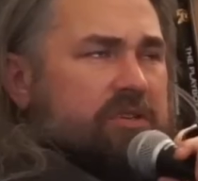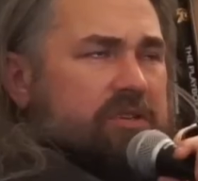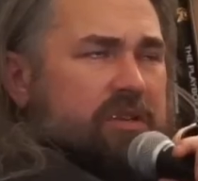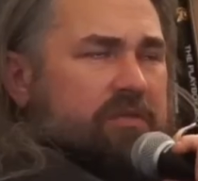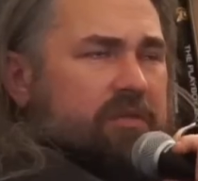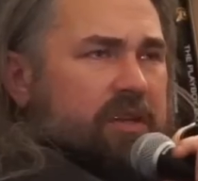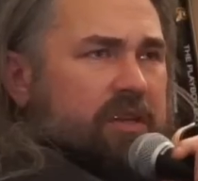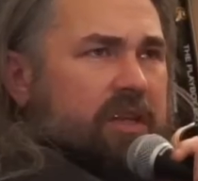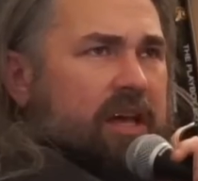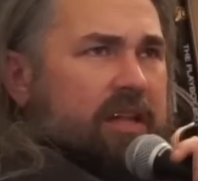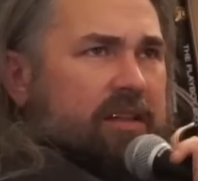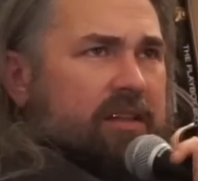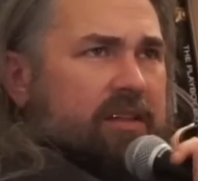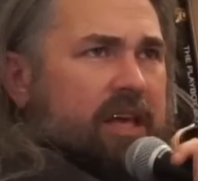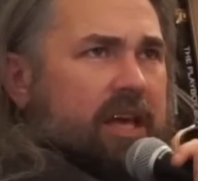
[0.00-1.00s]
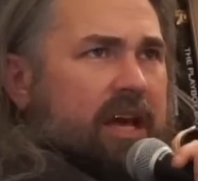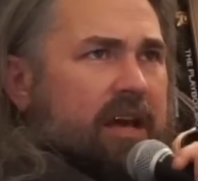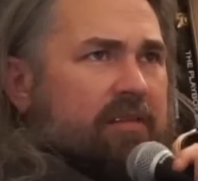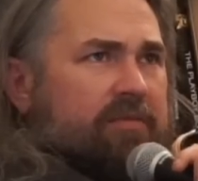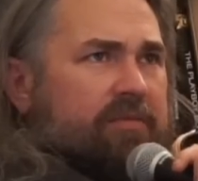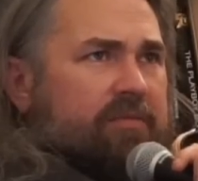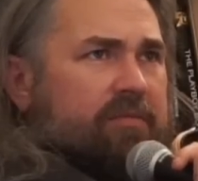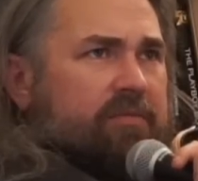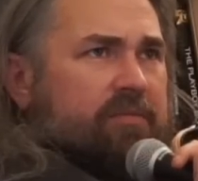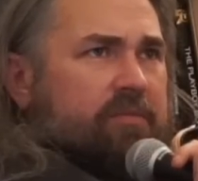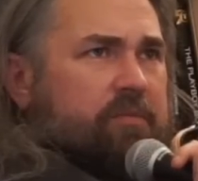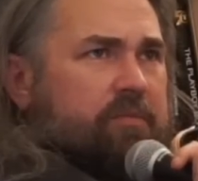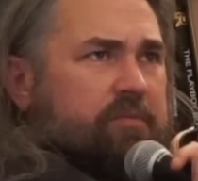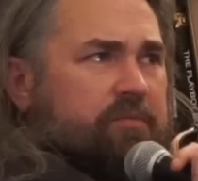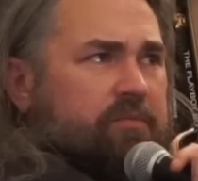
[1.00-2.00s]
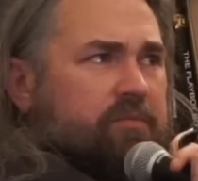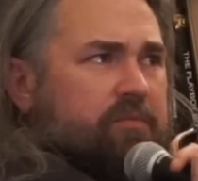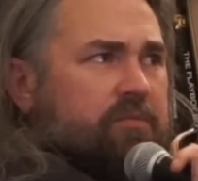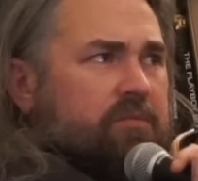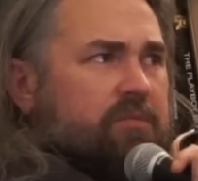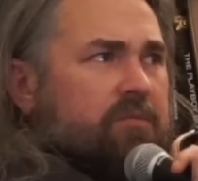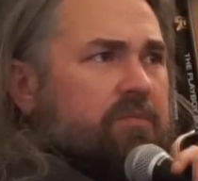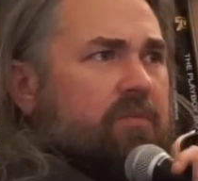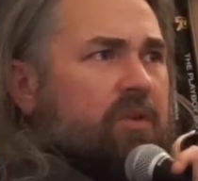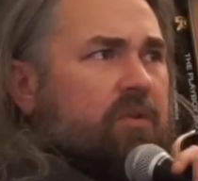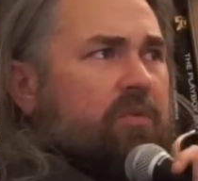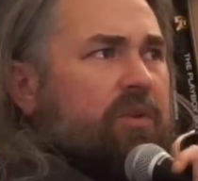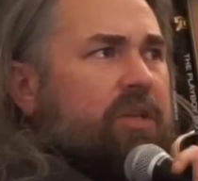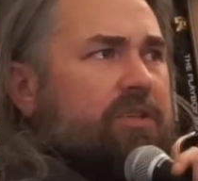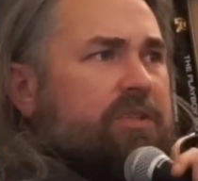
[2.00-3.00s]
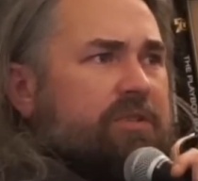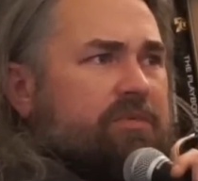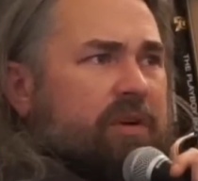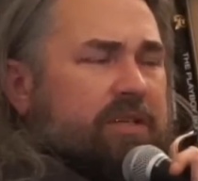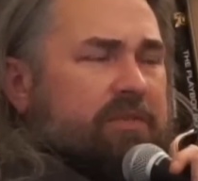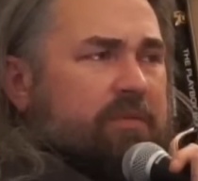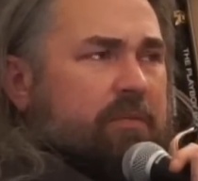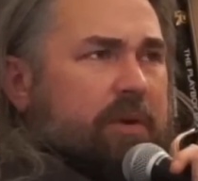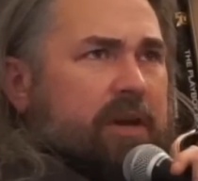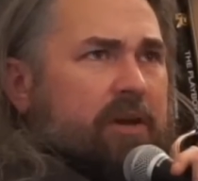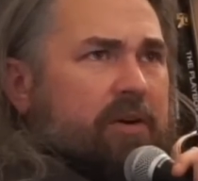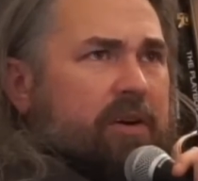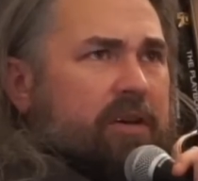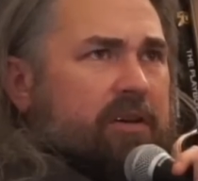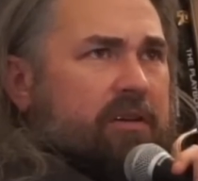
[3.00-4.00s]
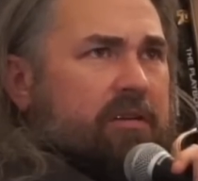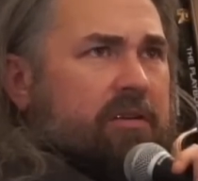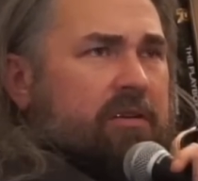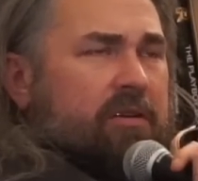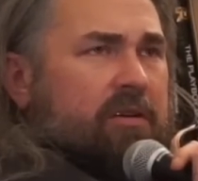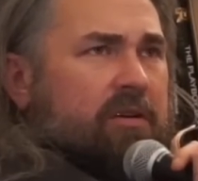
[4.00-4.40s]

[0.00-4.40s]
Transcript: and stuff like that they have religious rights for peyote and